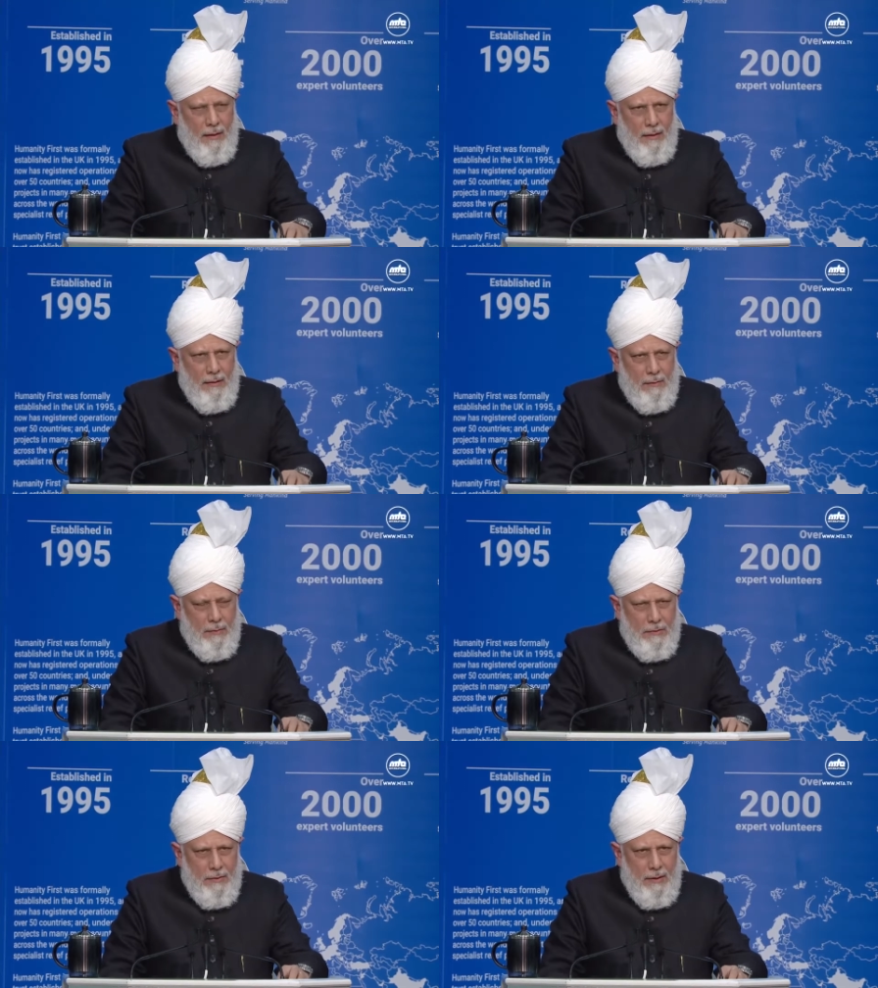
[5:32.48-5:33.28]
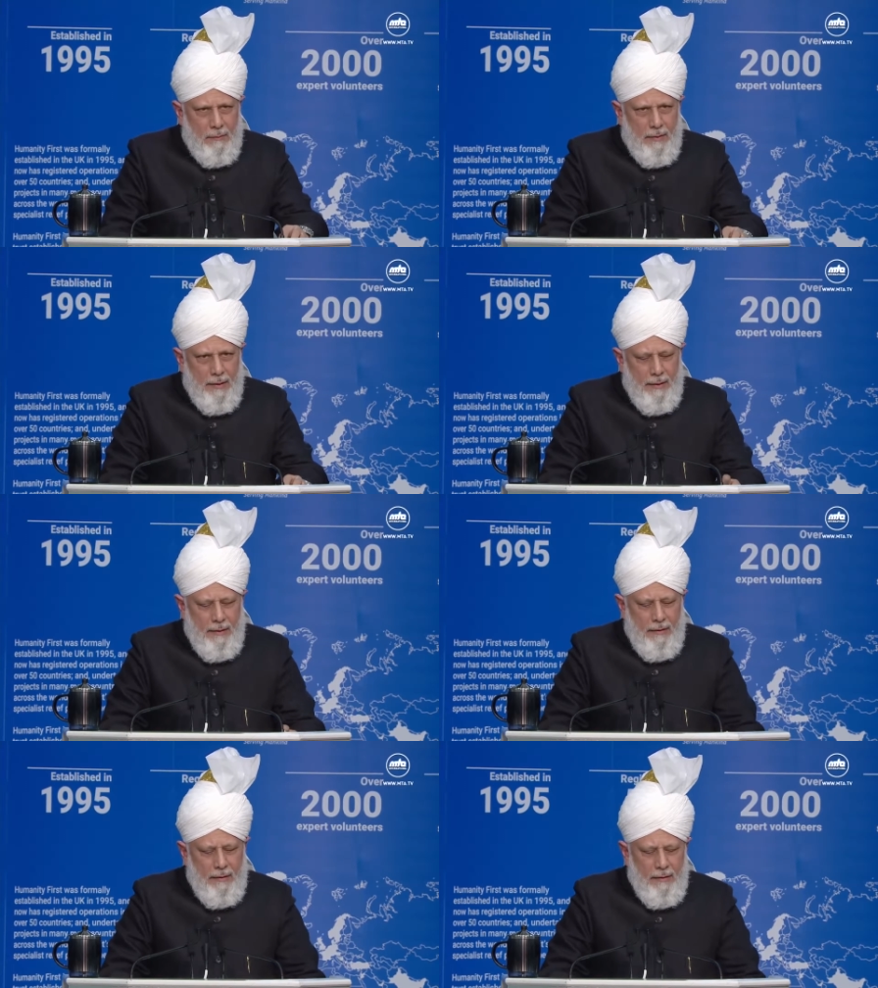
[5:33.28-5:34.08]
unquestionably,
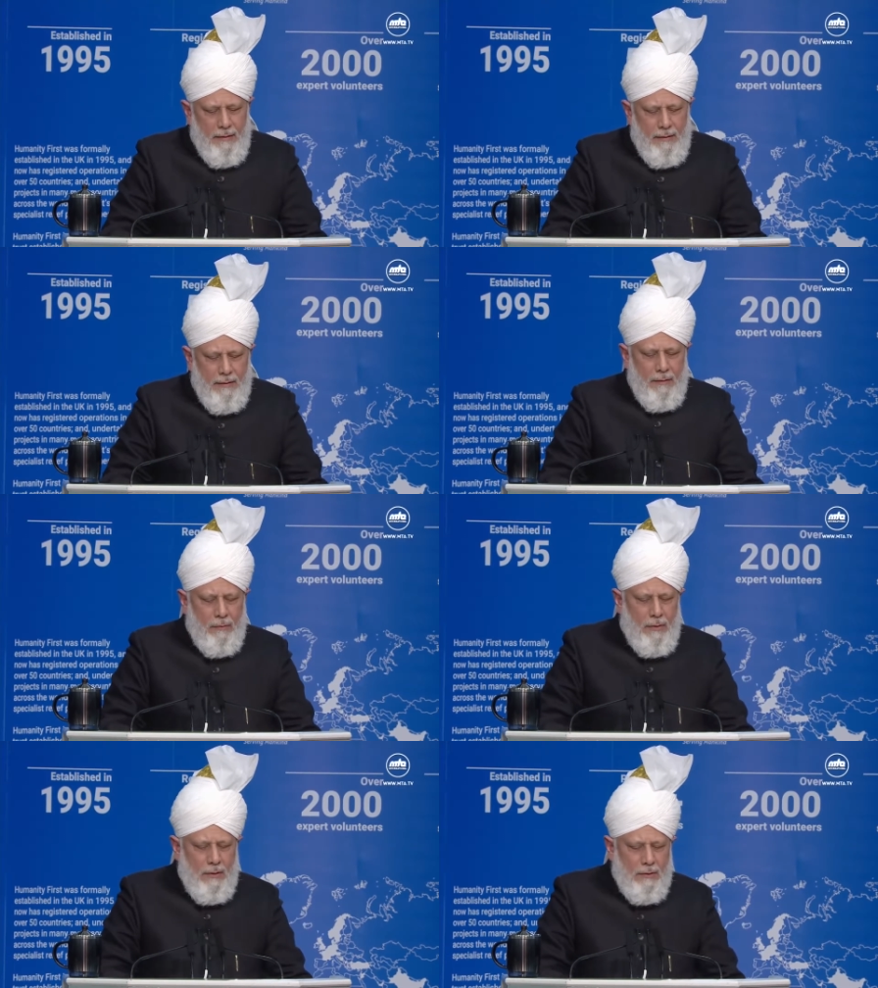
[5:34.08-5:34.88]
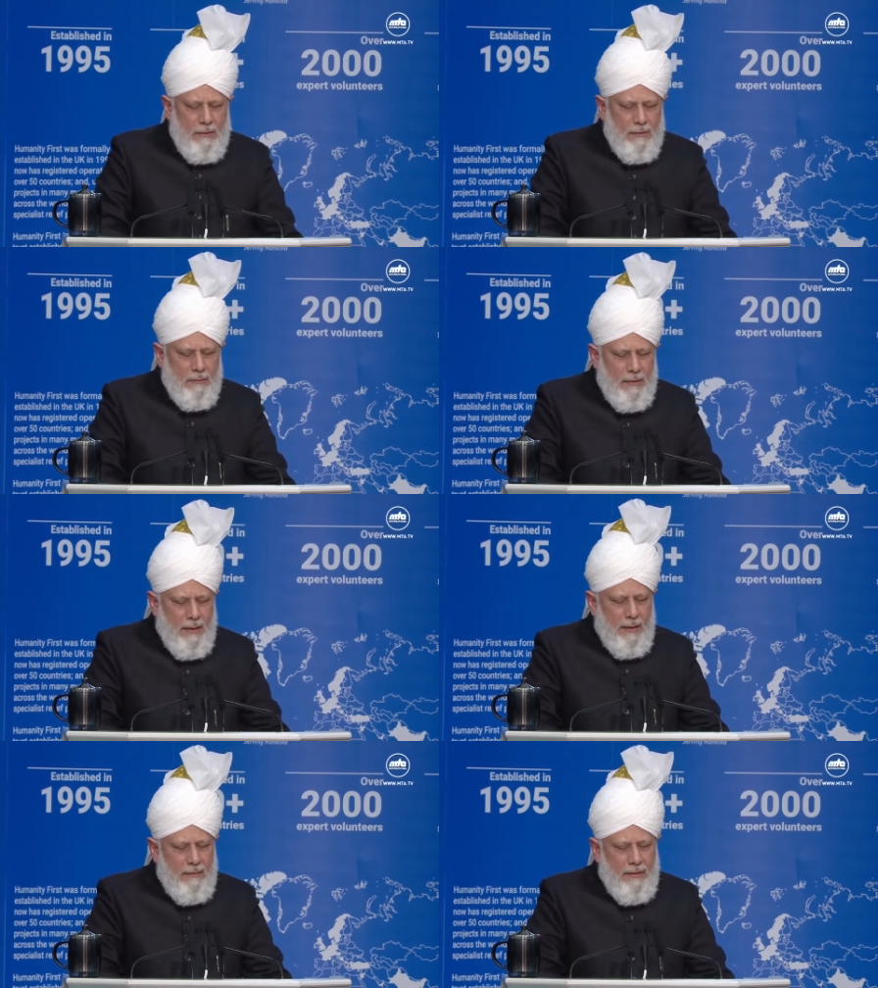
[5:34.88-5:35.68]
the world we
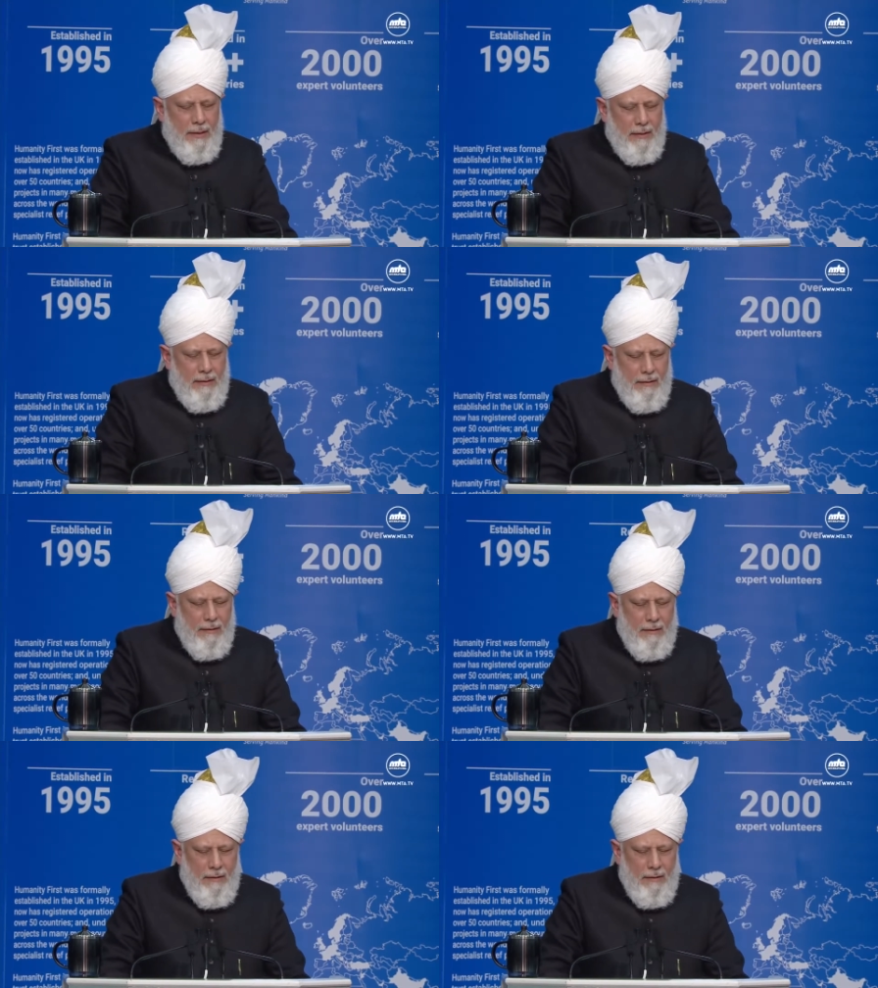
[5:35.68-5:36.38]
are living in